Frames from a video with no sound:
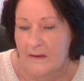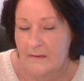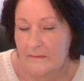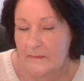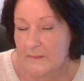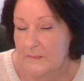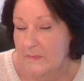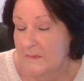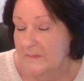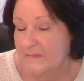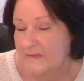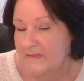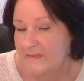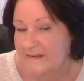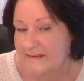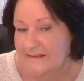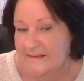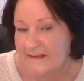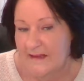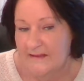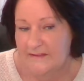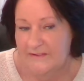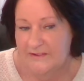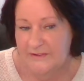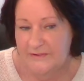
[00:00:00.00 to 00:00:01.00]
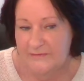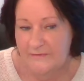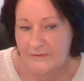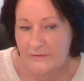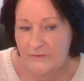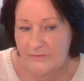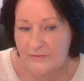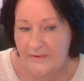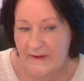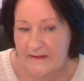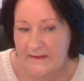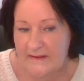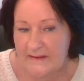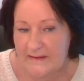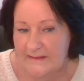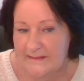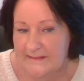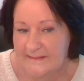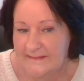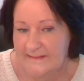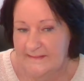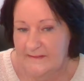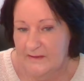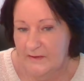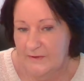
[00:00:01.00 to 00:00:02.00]
Remember, these are general
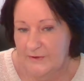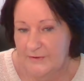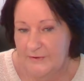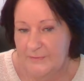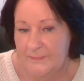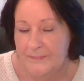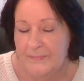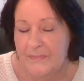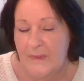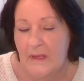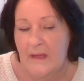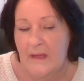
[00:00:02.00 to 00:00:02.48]
readings, so